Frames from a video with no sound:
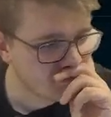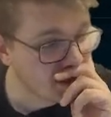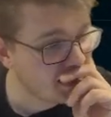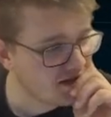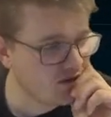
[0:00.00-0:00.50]

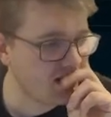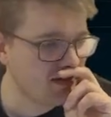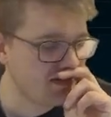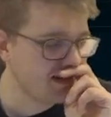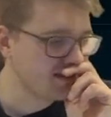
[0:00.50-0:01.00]
Hey,
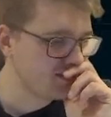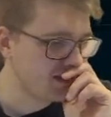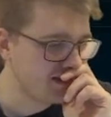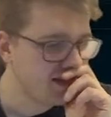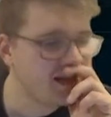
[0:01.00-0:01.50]
Olaf here as
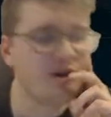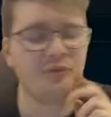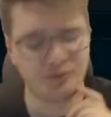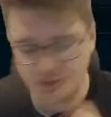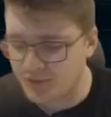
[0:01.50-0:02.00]
well.
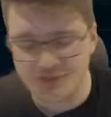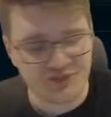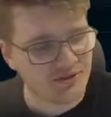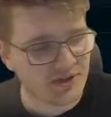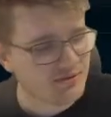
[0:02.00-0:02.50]
Of course
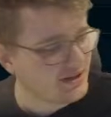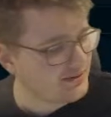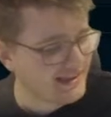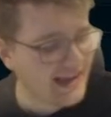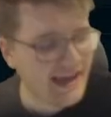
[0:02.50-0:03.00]
you agree
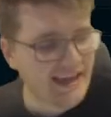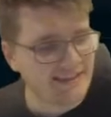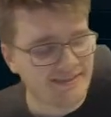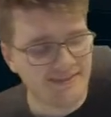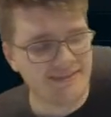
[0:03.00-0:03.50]
with
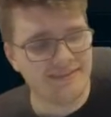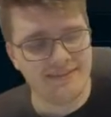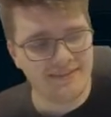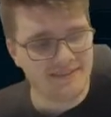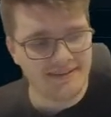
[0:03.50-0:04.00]
that.
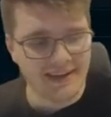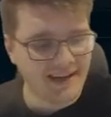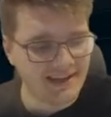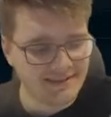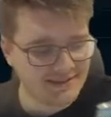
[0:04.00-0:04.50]

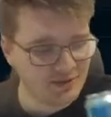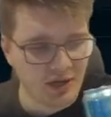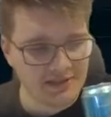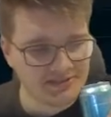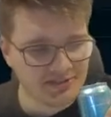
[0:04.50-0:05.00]
Ah, you
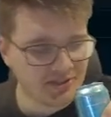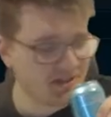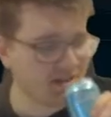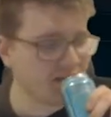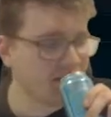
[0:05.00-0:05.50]
hunter.